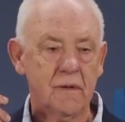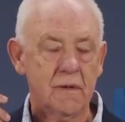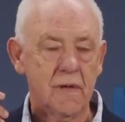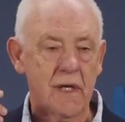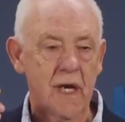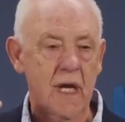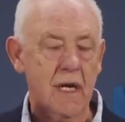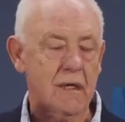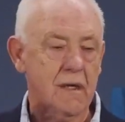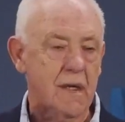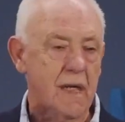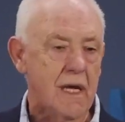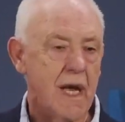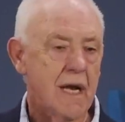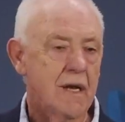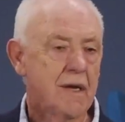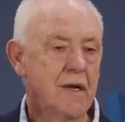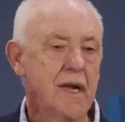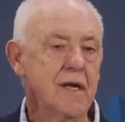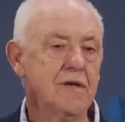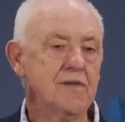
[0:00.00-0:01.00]
He had
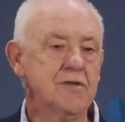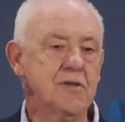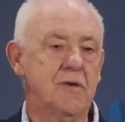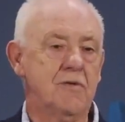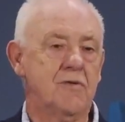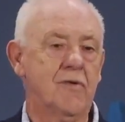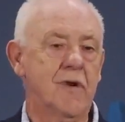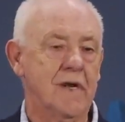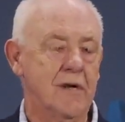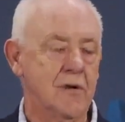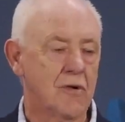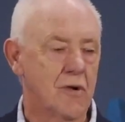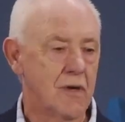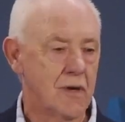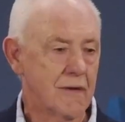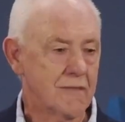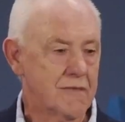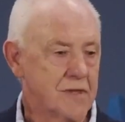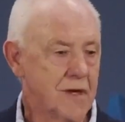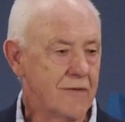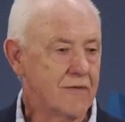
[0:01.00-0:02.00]
an instant
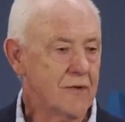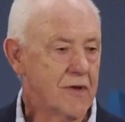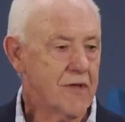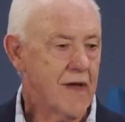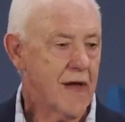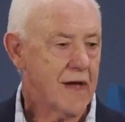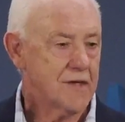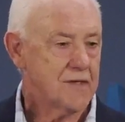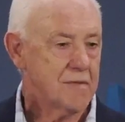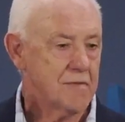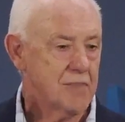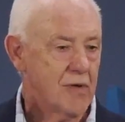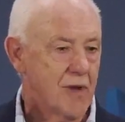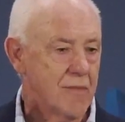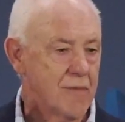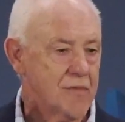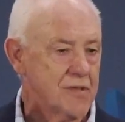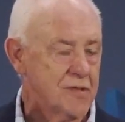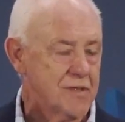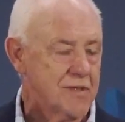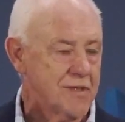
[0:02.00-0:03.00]
recall of 7,000
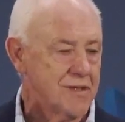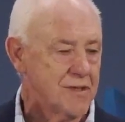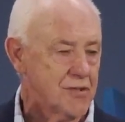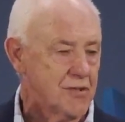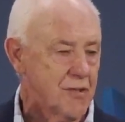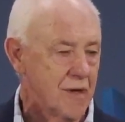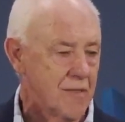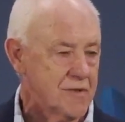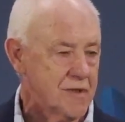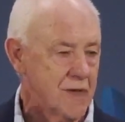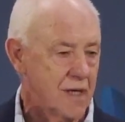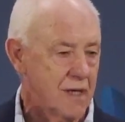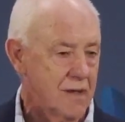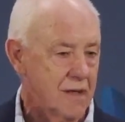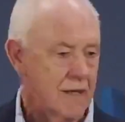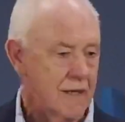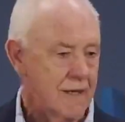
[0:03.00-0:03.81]
promises in Scripture,